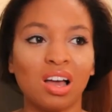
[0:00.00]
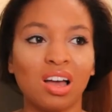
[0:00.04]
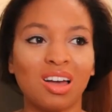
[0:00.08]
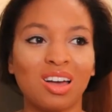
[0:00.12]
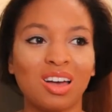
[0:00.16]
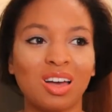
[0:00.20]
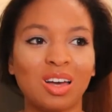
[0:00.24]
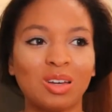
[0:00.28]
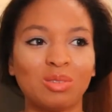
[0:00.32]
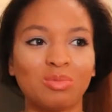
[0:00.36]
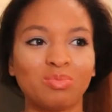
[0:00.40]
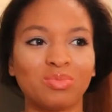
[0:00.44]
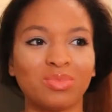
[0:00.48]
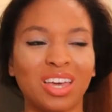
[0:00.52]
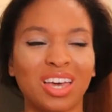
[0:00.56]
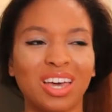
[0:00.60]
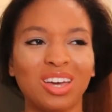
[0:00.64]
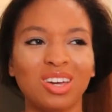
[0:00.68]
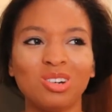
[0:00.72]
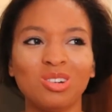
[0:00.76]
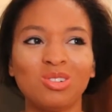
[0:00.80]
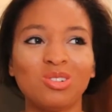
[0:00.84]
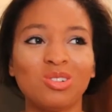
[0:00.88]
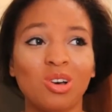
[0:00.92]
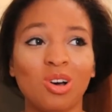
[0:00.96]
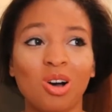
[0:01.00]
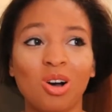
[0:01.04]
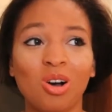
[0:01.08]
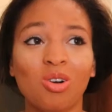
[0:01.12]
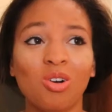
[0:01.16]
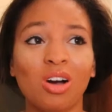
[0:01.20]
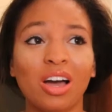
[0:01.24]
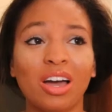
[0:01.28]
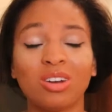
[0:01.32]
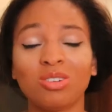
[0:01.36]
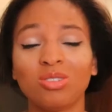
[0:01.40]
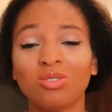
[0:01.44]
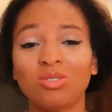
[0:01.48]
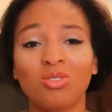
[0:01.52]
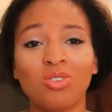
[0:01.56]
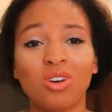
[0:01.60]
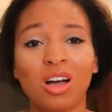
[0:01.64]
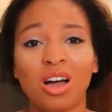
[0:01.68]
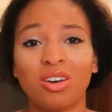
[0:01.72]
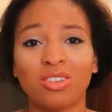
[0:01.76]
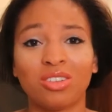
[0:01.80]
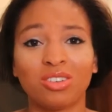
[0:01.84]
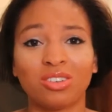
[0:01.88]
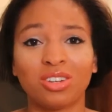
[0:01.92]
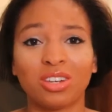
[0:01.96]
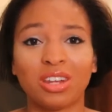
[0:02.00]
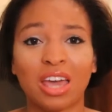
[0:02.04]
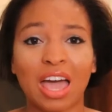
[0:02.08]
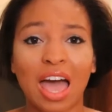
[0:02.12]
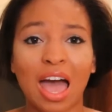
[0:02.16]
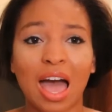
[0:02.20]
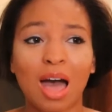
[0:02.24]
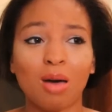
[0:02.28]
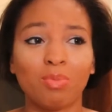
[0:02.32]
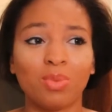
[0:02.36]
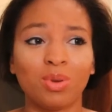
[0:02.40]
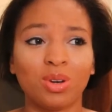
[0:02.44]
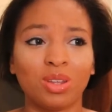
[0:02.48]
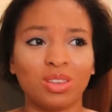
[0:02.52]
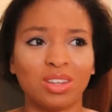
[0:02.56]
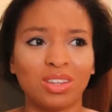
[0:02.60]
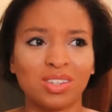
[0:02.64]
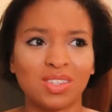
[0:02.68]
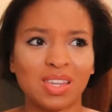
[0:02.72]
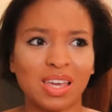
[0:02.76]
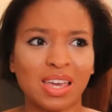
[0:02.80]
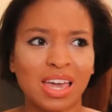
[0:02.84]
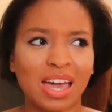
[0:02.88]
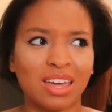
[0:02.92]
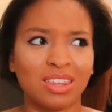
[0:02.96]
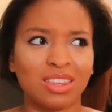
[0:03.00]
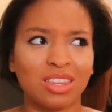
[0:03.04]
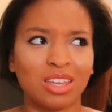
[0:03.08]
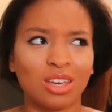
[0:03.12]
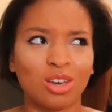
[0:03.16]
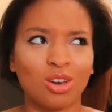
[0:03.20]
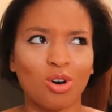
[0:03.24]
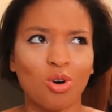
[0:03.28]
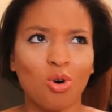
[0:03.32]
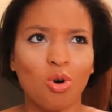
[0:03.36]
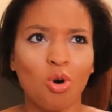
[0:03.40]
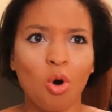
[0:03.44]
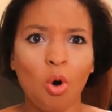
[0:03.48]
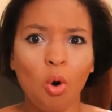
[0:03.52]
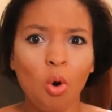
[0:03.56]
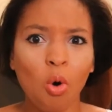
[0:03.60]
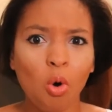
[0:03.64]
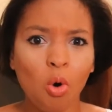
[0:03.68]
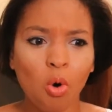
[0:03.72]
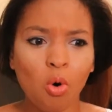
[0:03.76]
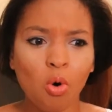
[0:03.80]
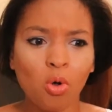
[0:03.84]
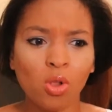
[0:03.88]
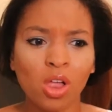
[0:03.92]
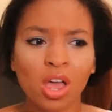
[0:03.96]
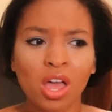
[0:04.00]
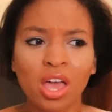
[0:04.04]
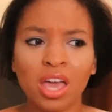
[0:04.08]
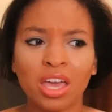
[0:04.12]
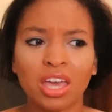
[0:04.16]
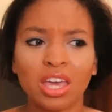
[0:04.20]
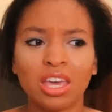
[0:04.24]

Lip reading: I don't know how that could happen unless I had like a hole